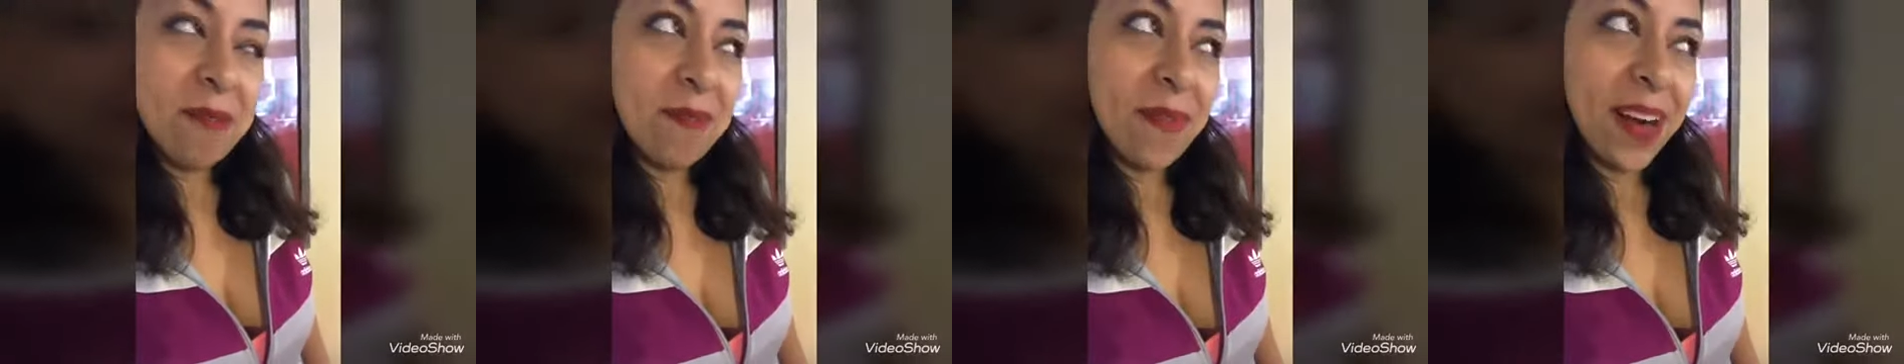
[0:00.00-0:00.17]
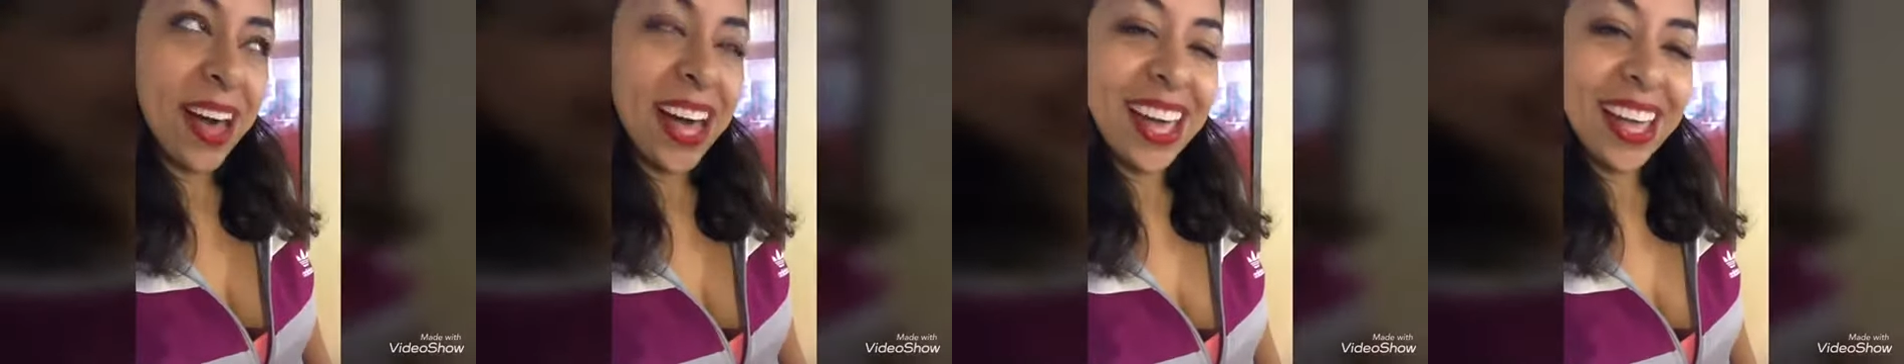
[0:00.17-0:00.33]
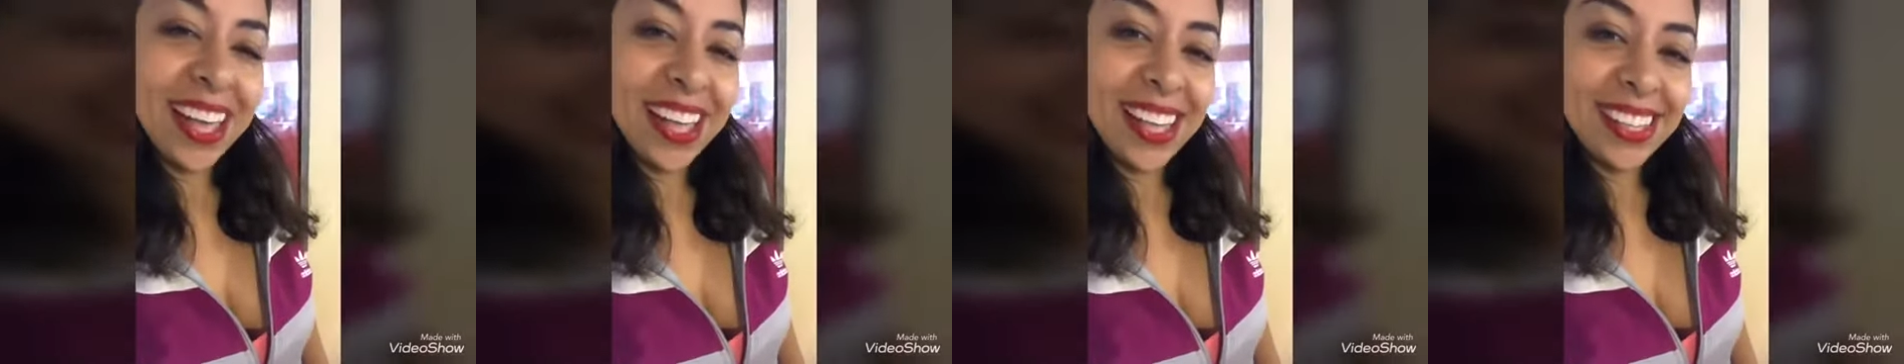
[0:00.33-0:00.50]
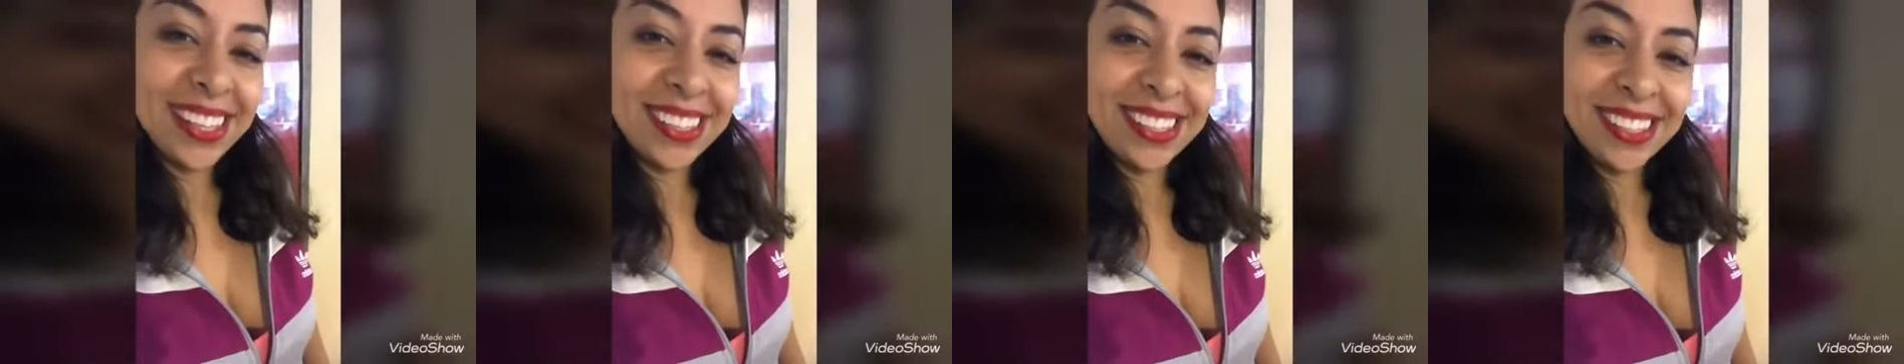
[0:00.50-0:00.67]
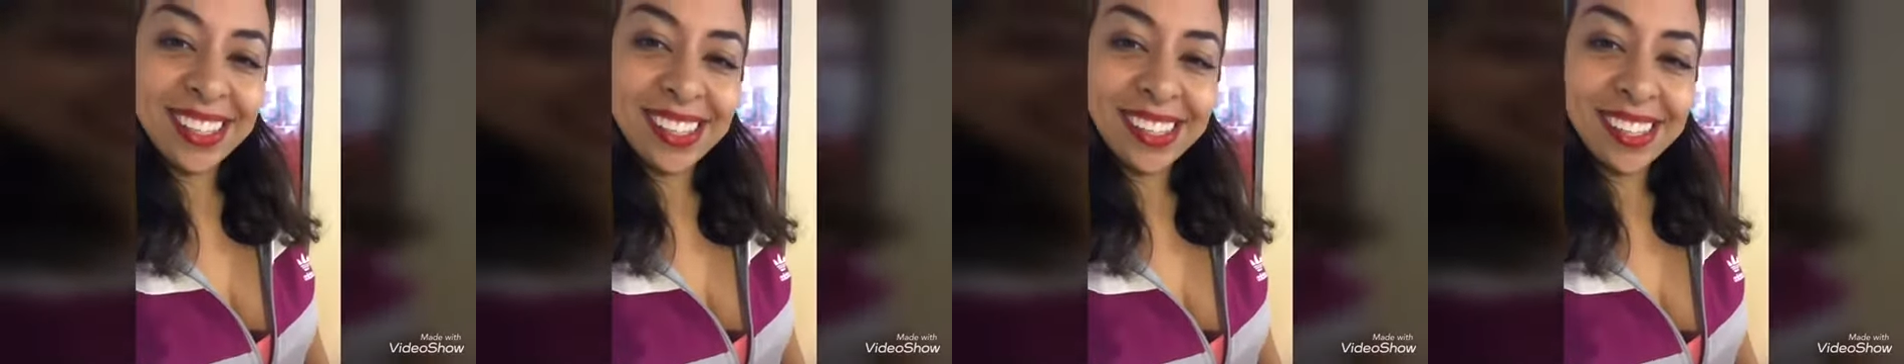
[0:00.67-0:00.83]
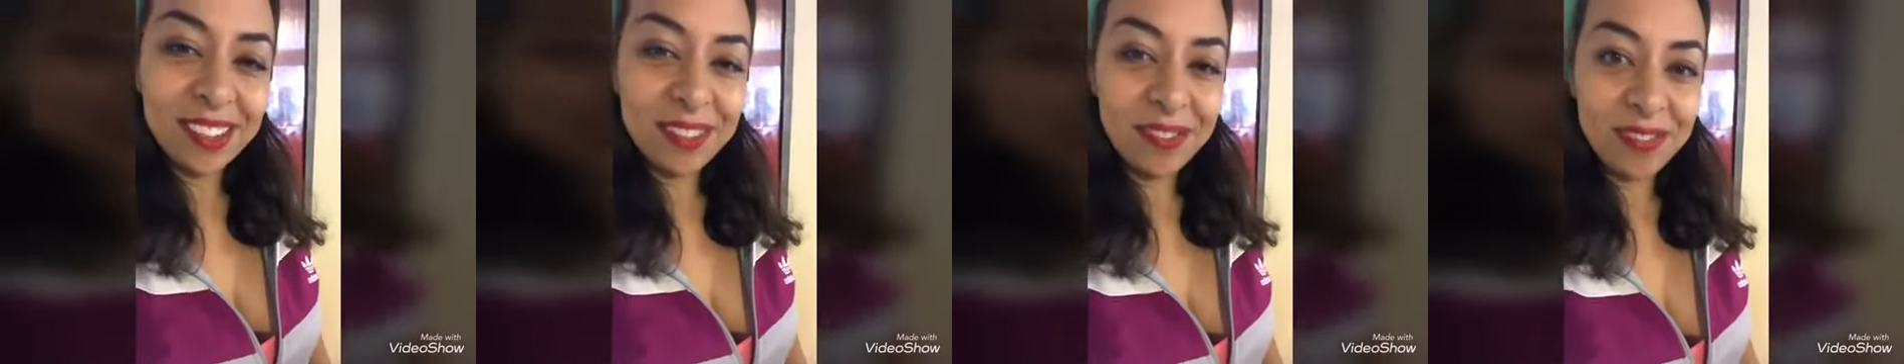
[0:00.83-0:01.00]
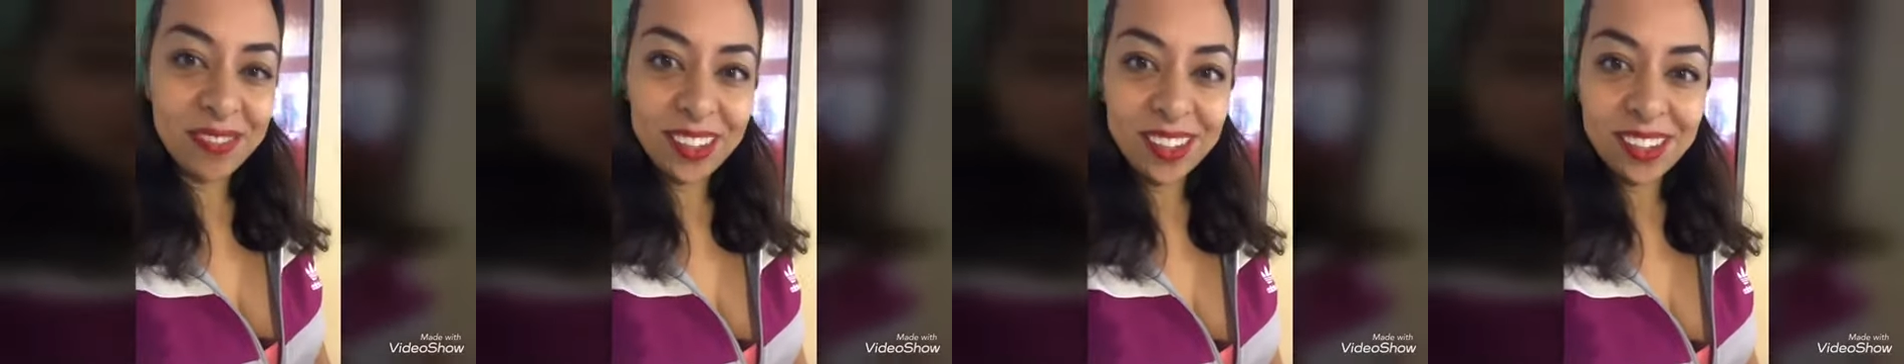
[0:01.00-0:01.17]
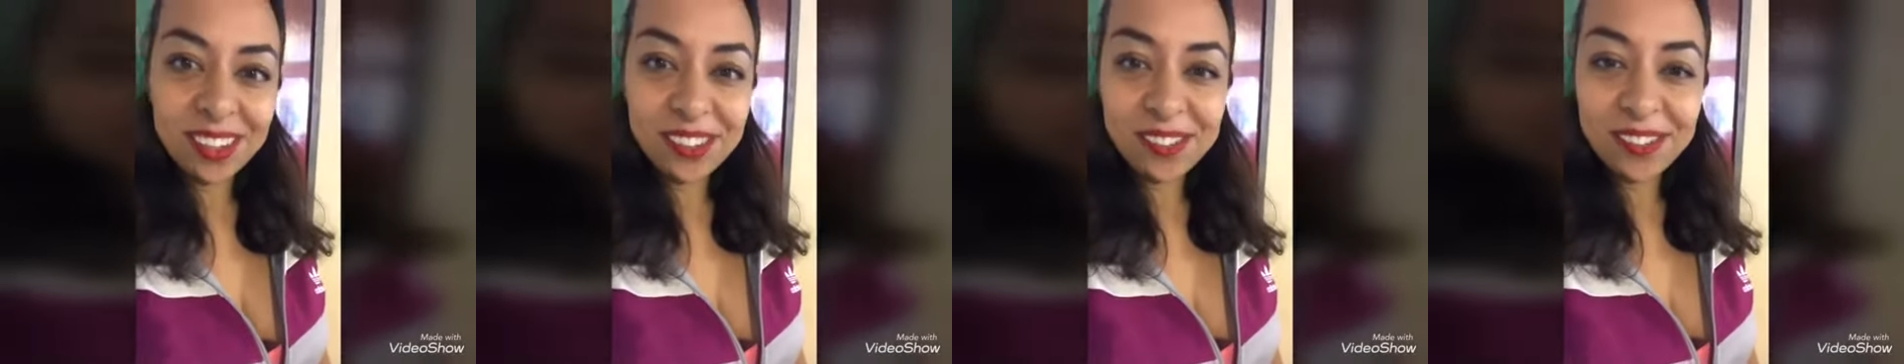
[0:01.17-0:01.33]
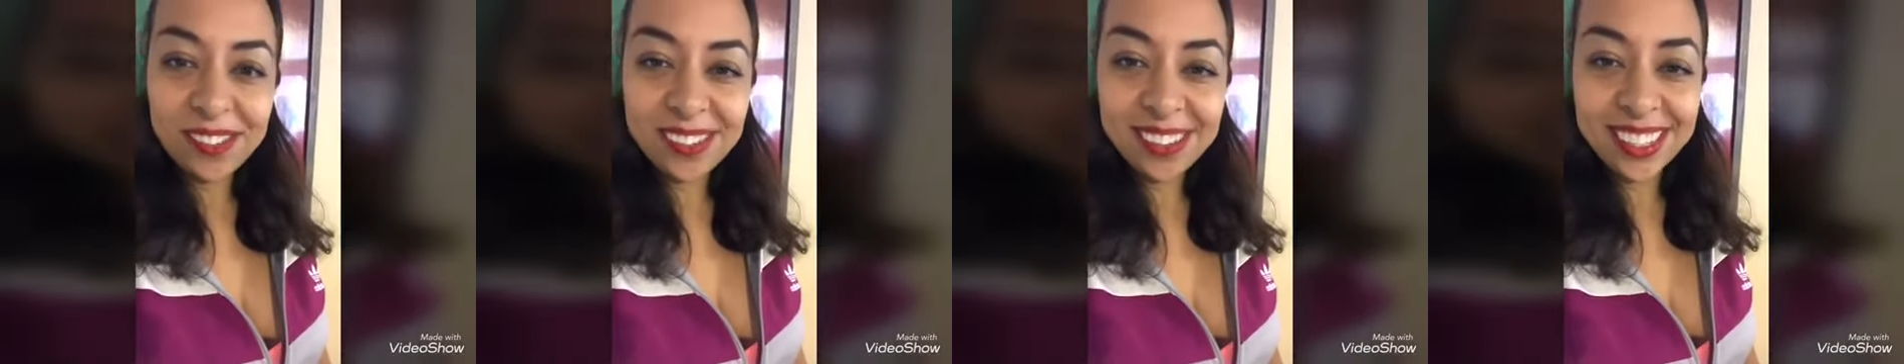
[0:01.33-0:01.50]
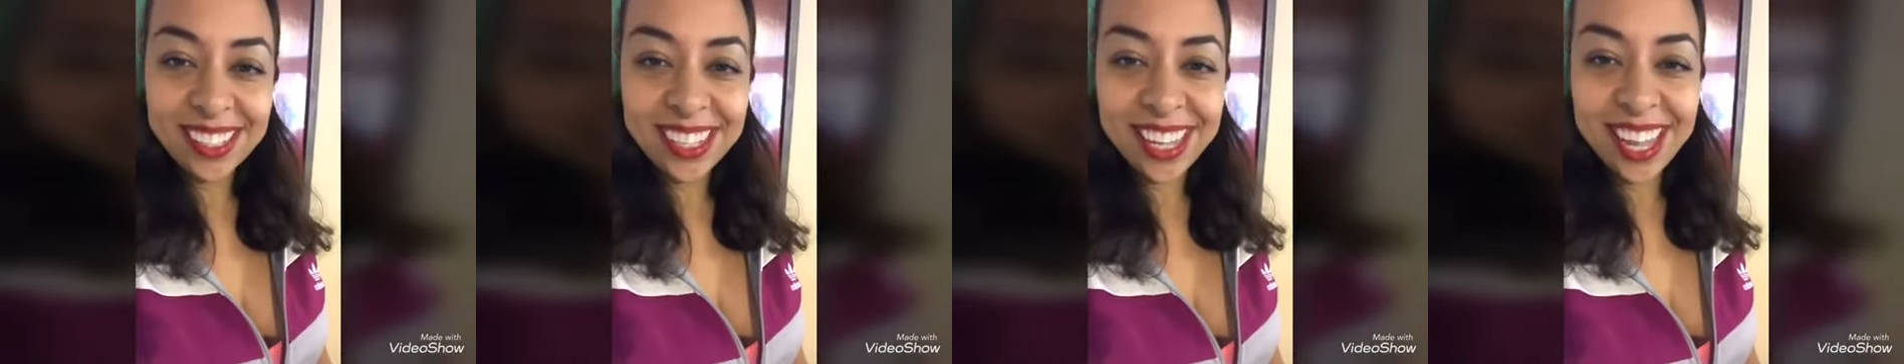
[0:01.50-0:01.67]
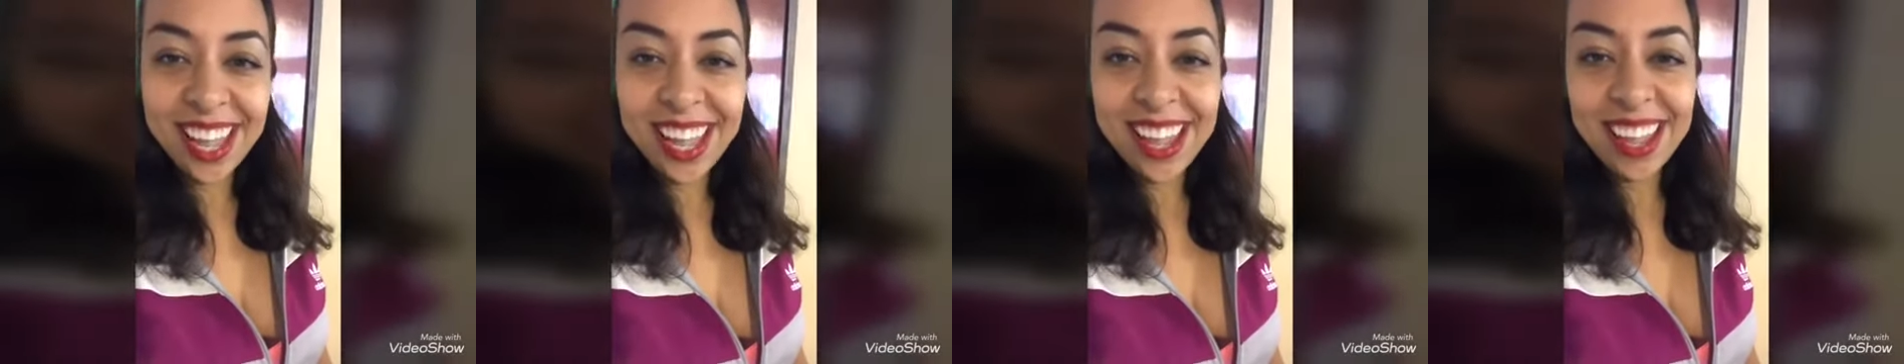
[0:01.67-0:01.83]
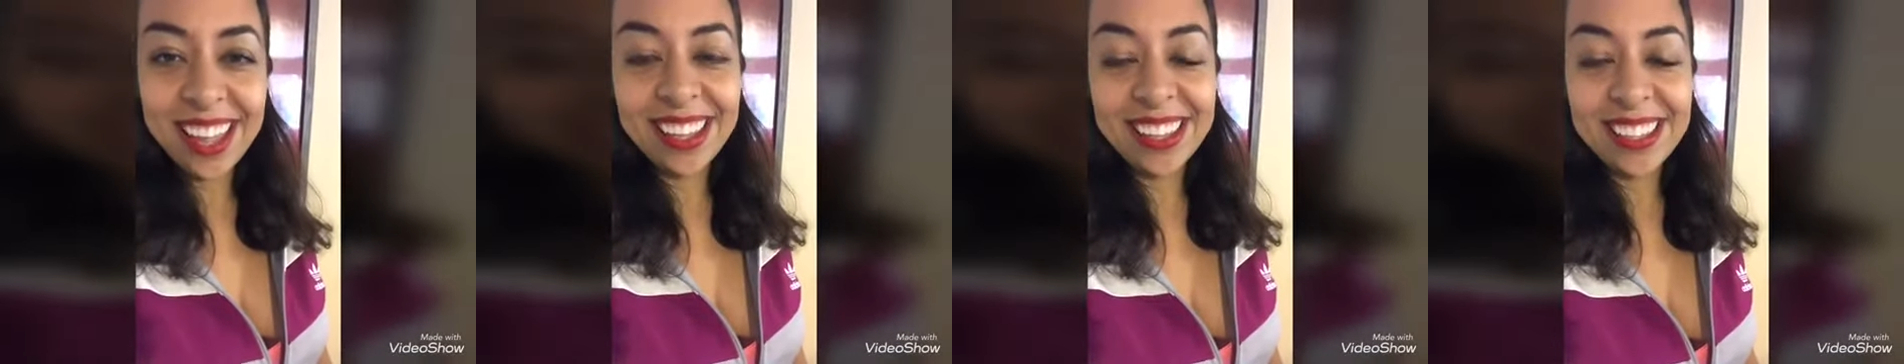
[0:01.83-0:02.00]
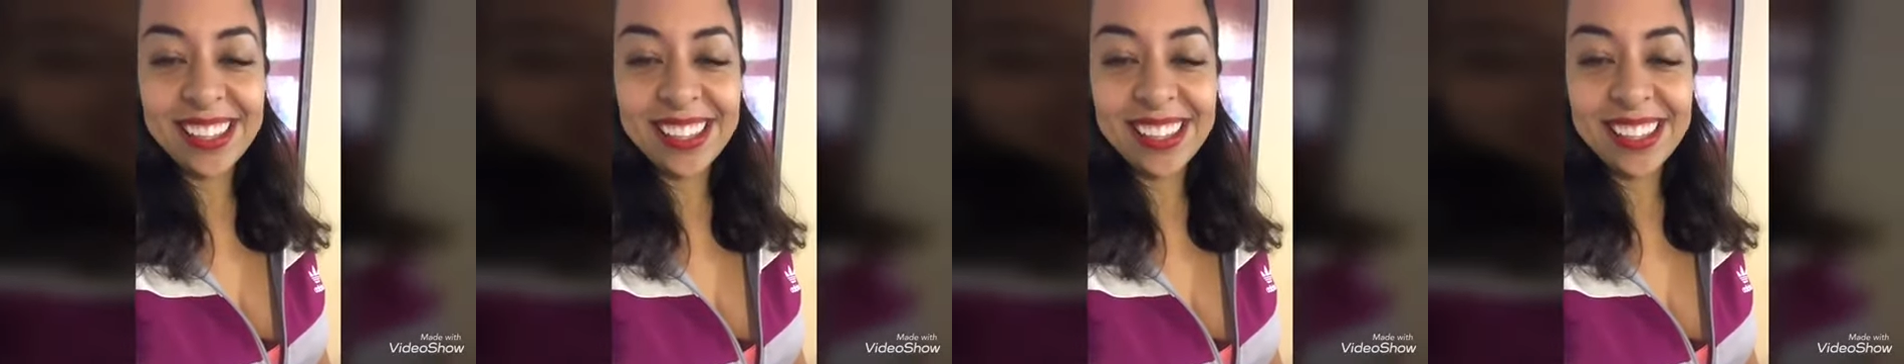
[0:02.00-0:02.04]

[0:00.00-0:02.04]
but it's still a beautiful day.